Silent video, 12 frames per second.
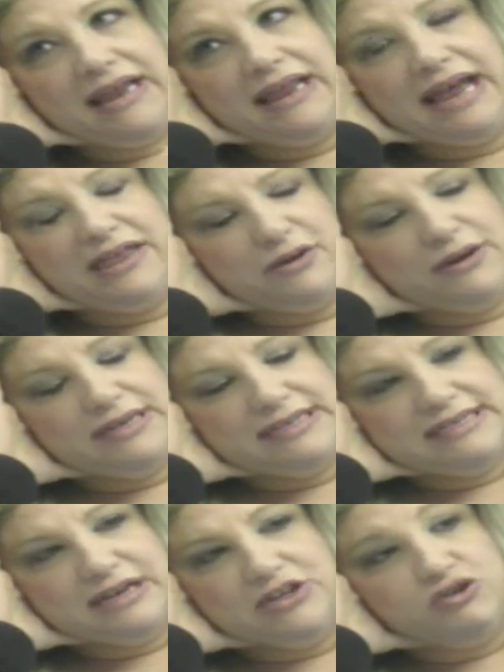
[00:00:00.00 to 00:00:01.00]
that there
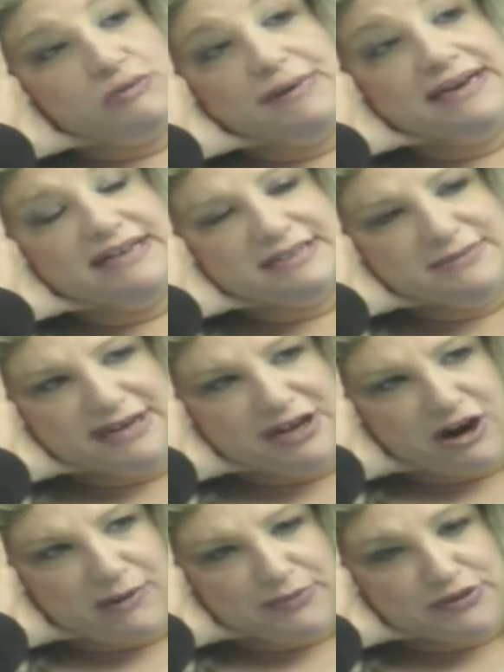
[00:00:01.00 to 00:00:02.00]
is tremendous
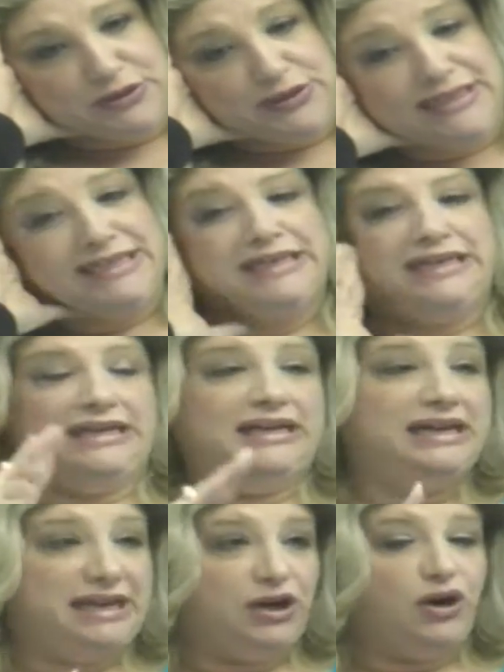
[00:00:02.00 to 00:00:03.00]
media opportunity
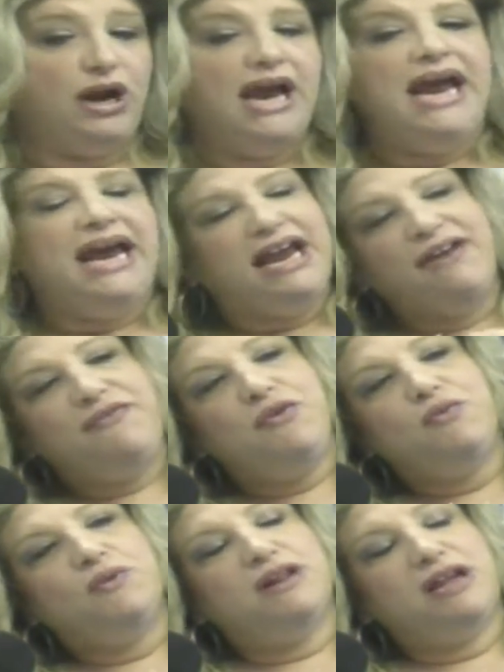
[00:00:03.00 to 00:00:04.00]
here, if
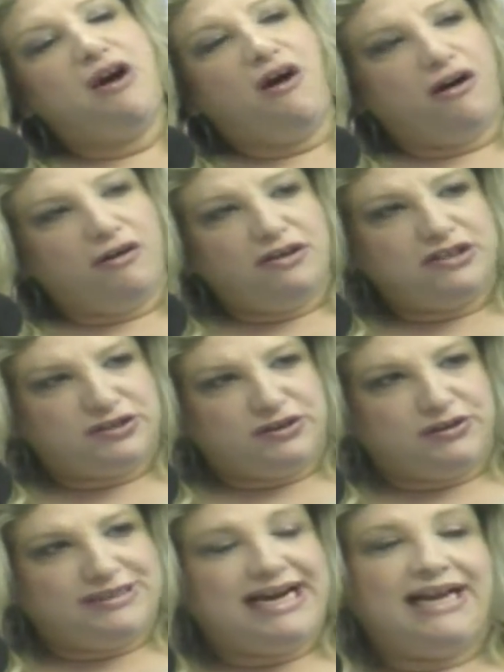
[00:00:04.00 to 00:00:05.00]
you really are a
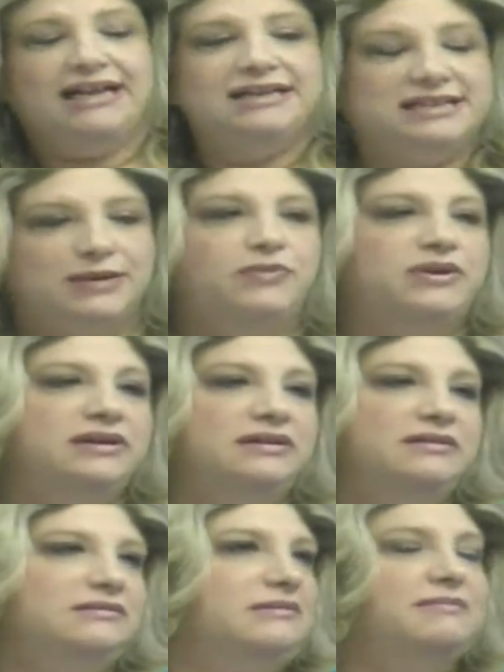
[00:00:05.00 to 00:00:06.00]
star talent,
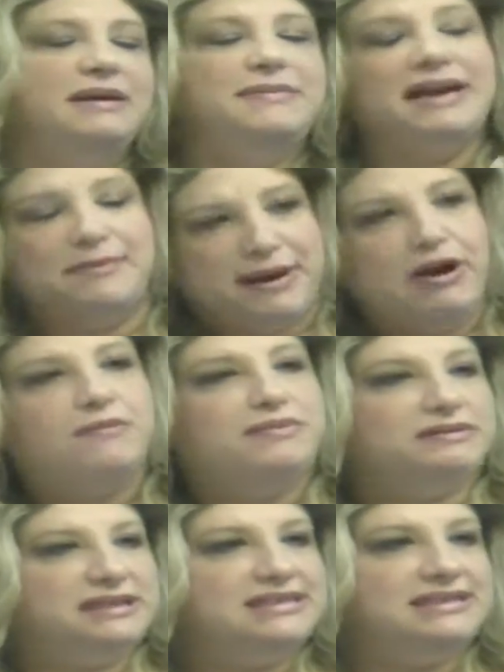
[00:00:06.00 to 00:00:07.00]
someone mm -hmm. maybe
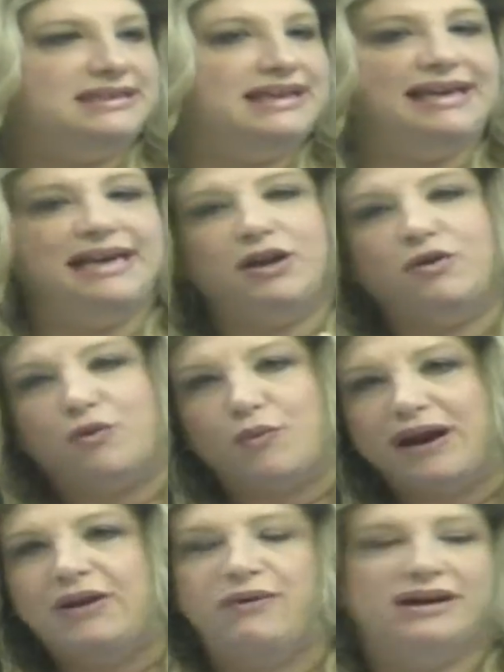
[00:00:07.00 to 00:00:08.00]
comparable to Sid the Kid or
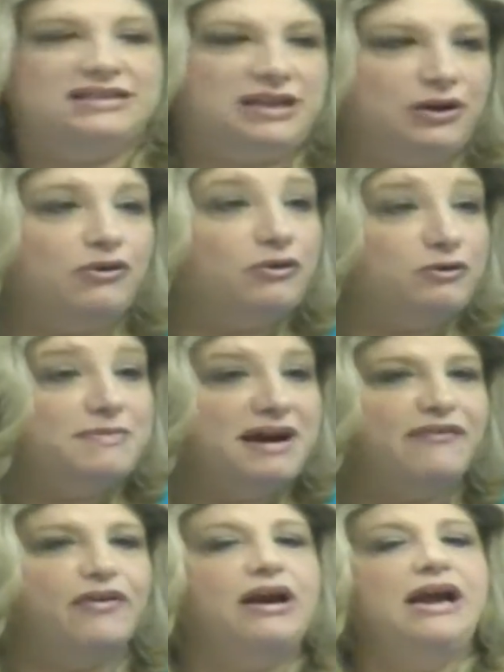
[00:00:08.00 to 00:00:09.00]
Wayne Gretzky or
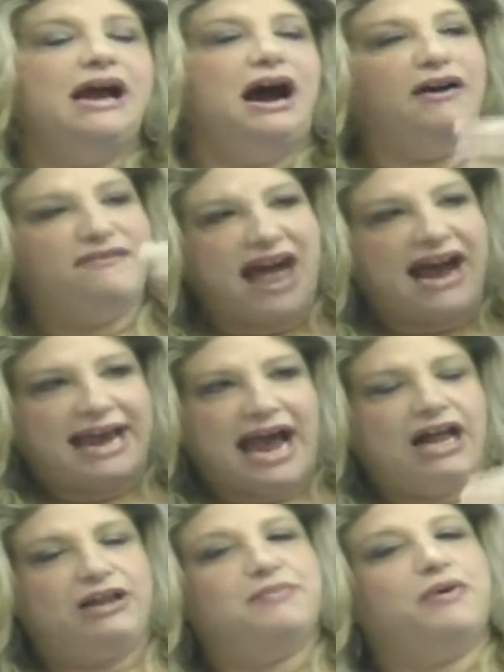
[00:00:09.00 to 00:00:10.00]
whomever of that
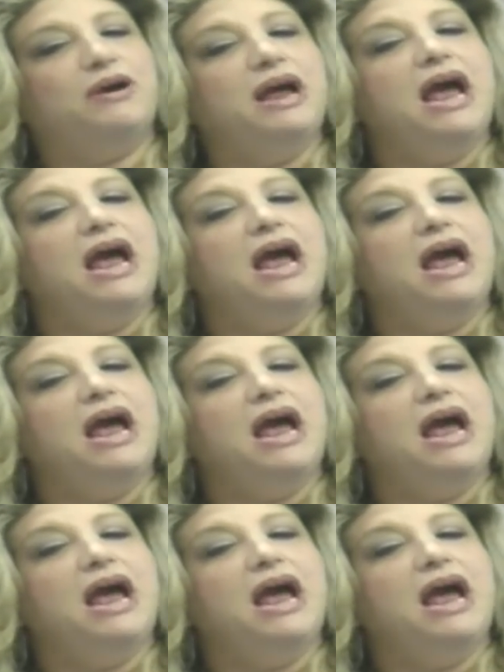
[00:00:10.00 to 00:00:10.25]
caliber,